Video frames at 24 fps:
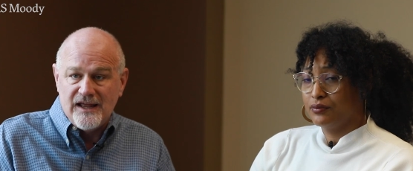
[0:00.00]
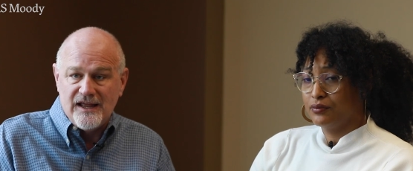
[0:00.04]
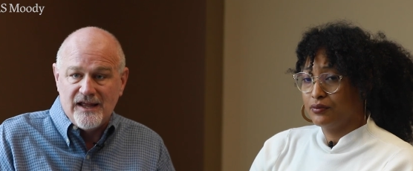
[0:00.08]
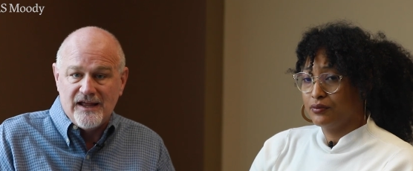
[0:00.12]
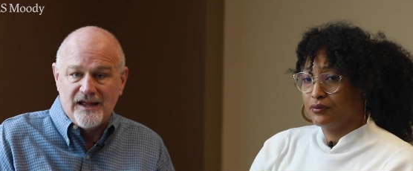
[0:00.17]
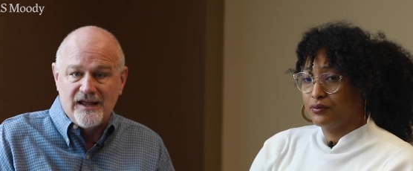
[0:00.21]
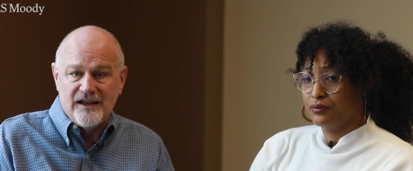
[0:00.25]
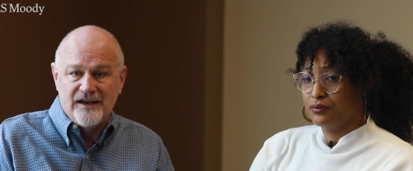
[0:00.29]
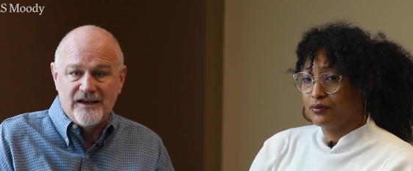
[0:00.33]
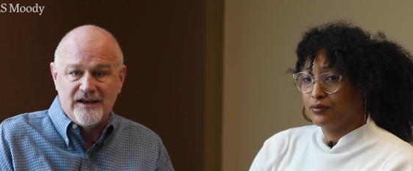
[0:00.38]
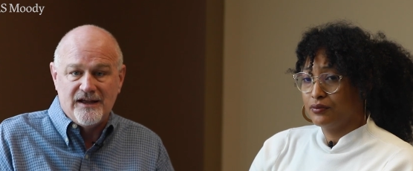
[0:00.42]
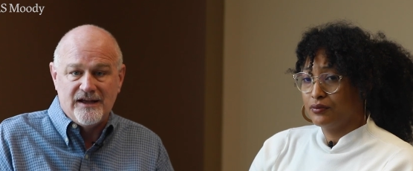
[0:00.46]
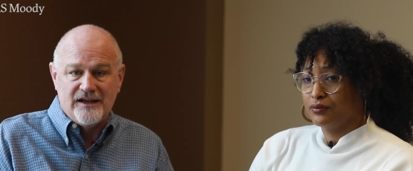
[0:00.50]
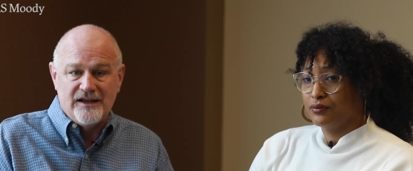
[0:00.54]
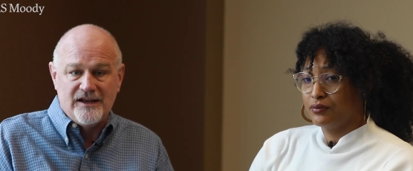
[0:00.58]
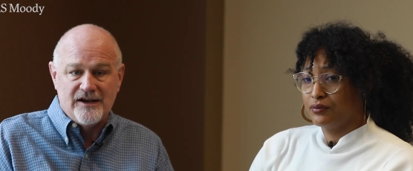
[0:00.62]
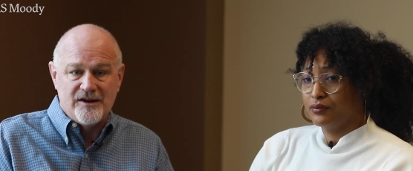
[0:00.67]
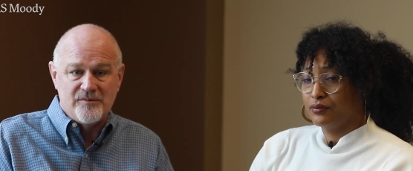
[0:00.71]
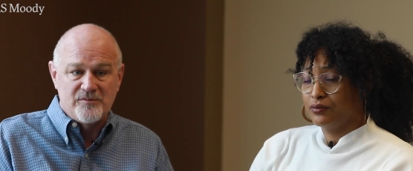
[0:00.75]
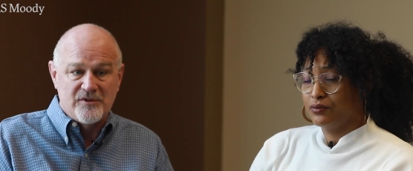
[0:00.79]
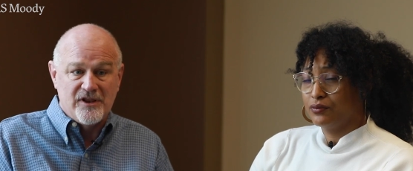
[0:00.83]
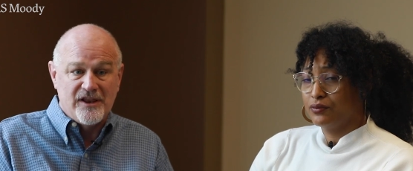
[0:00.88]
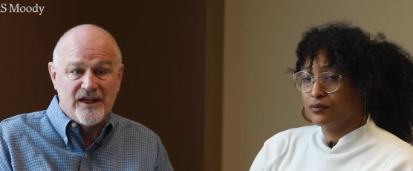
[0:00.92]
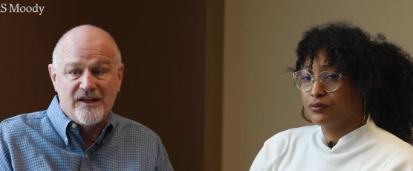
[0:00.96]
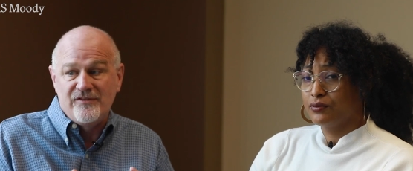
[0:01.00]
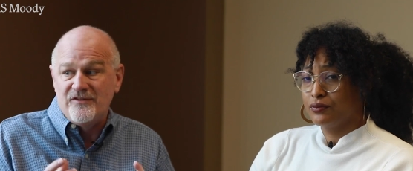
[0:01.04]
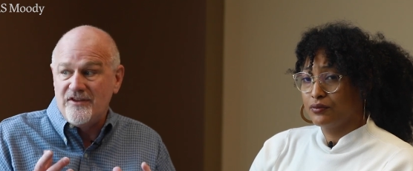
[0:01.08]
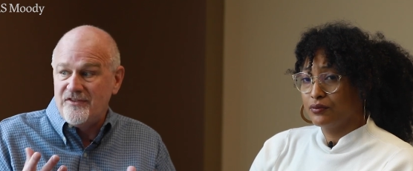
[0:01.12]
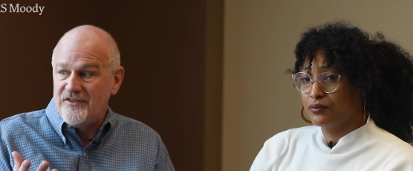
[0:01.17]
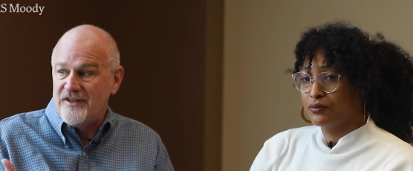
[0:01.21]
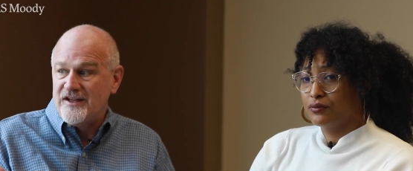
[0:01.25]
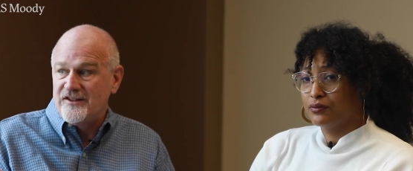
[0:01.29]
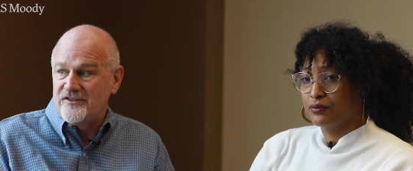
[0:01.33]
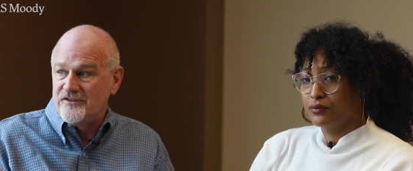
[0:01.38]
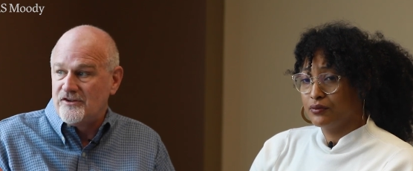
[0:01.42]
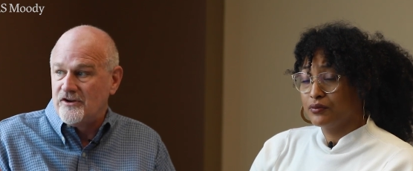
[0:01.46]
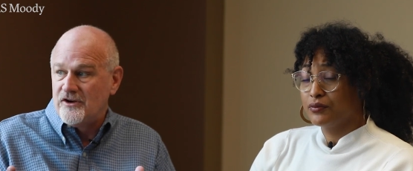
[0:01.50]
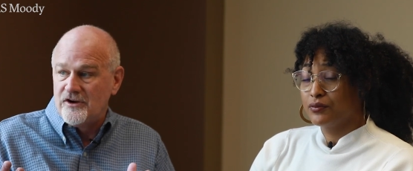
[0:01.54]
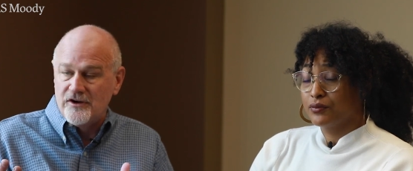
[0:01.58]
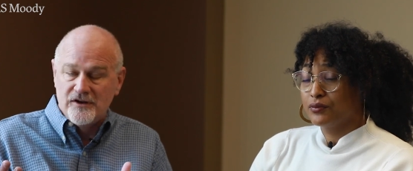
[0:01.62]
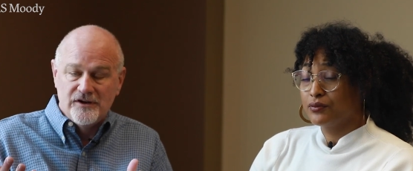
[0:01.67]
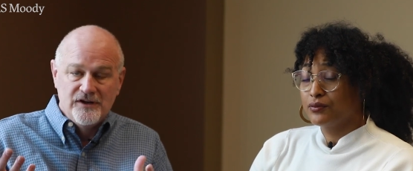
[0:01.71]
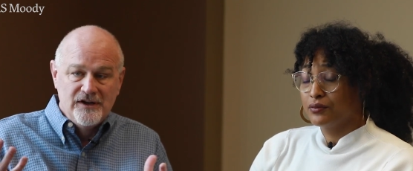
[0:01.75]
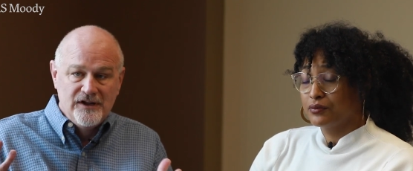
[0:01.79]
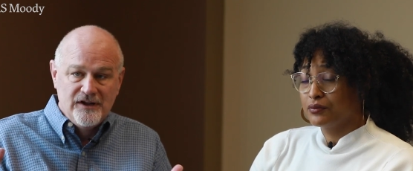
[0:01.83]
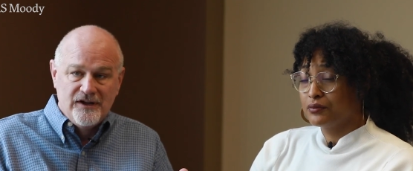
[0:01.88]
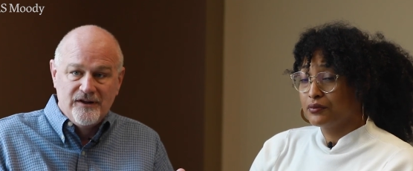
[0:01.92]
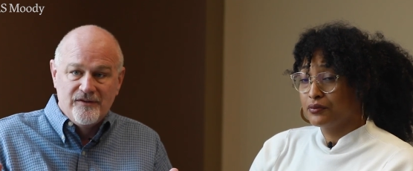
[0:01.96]
Speaker 1: And, uh, and I'm glad that that's our,
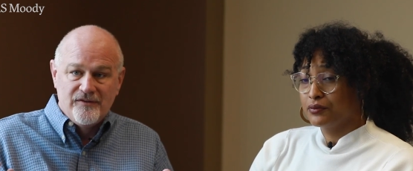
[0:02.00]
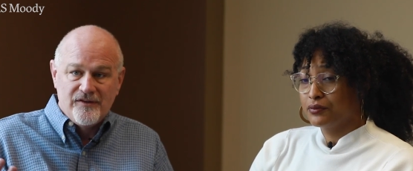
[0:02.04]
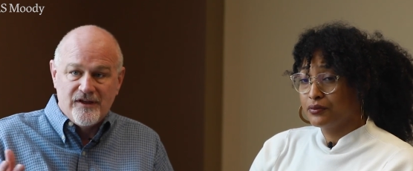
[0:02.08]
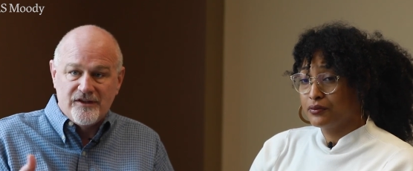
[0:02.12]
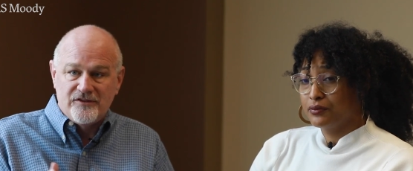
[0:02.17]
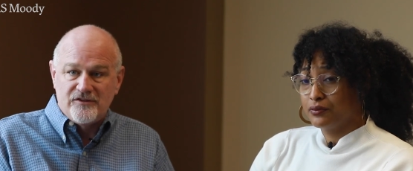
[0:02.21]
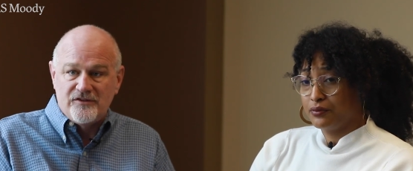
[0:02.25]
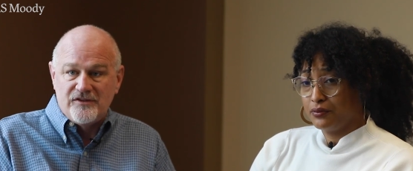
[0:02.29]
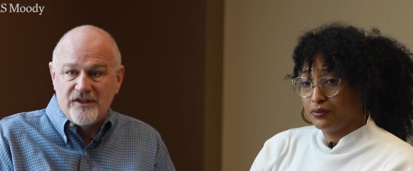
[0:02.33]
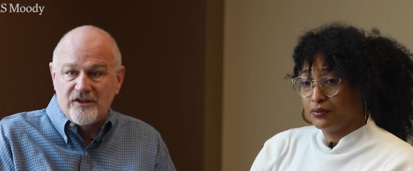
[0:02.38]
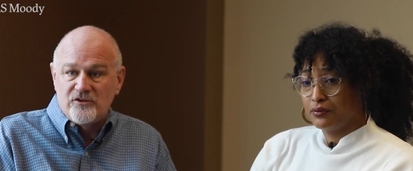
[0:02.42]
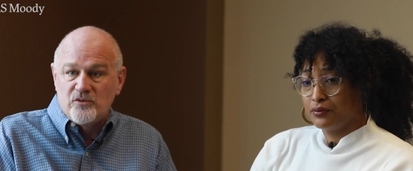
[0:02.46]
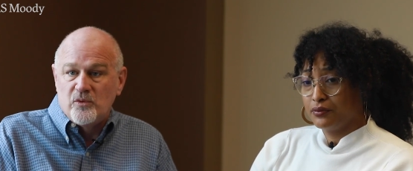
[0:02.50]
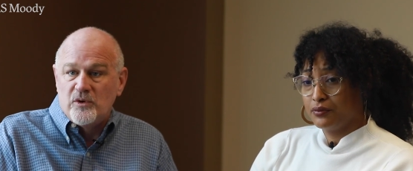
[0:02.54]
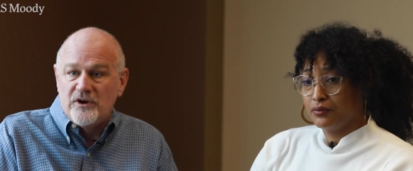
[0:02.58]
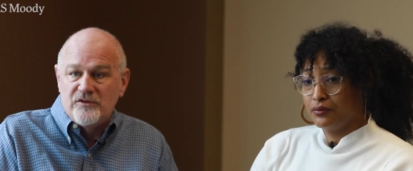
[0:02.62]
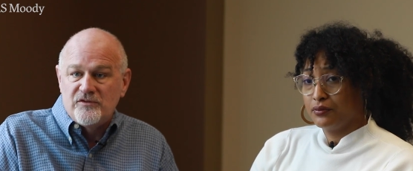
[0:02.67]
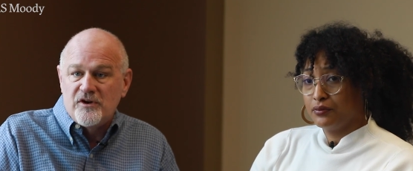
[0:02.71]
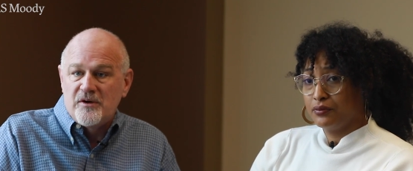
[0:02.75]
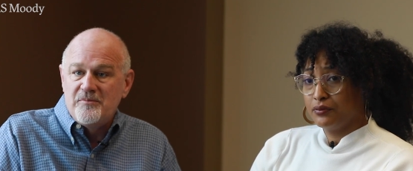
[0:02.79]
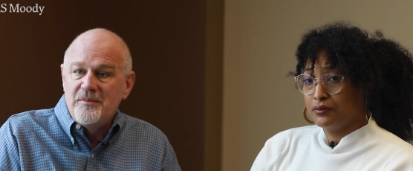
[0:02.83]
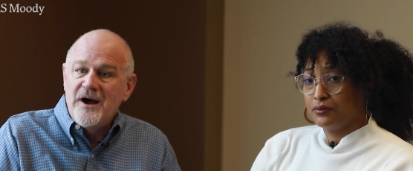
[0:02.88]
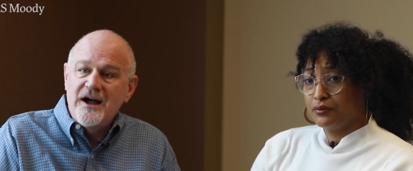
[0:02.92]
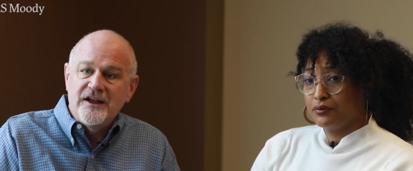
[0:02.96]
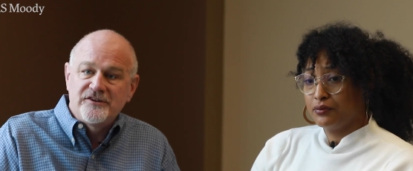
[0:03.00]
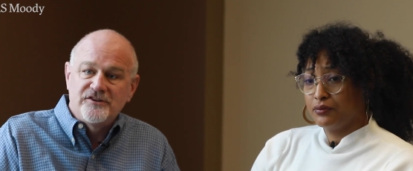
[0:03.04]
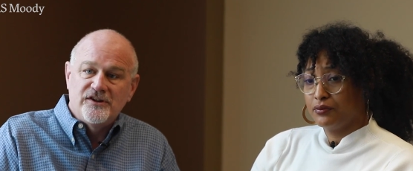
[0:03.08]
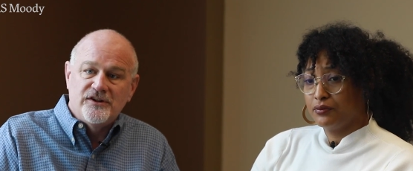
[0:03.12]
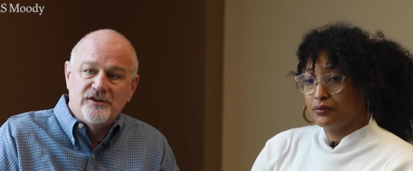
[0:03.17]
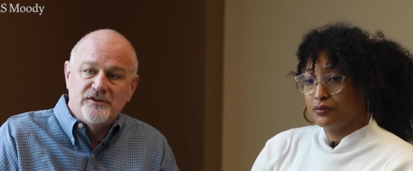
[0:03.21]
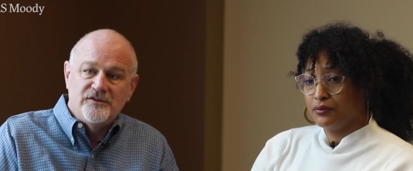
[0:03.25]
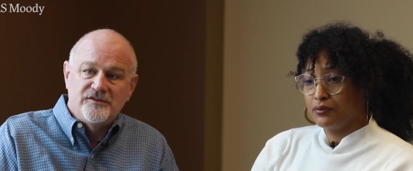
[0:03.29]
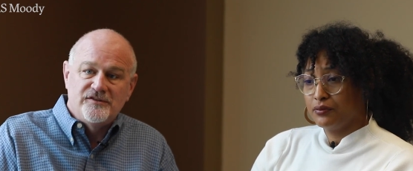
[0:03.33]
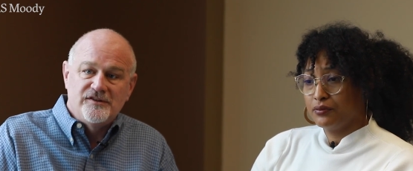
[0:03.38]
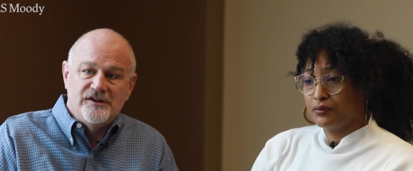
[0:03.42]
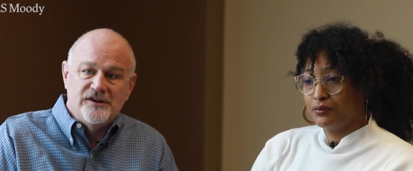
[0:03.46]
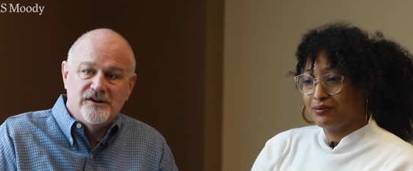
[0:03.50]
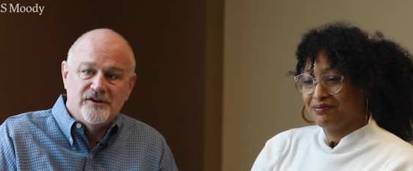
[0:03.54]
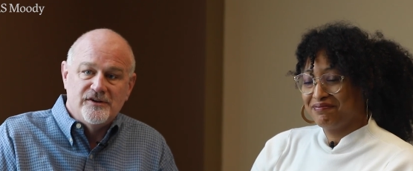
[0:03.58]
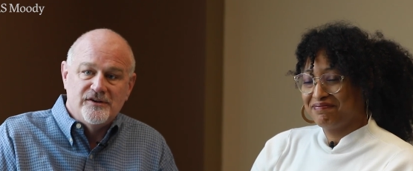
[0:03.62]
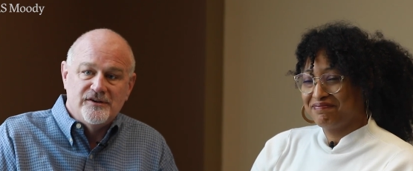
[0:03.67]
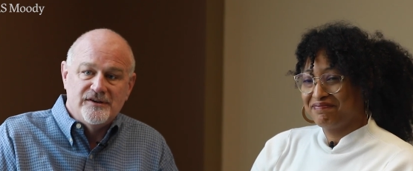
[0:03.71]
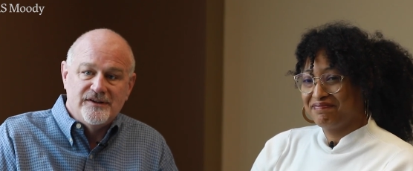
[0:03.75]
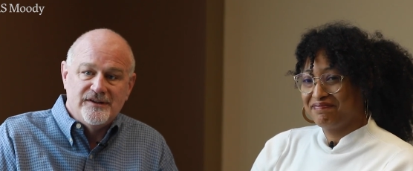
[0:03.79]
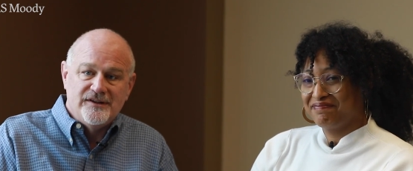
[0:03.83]
that's, that's one of our mottos here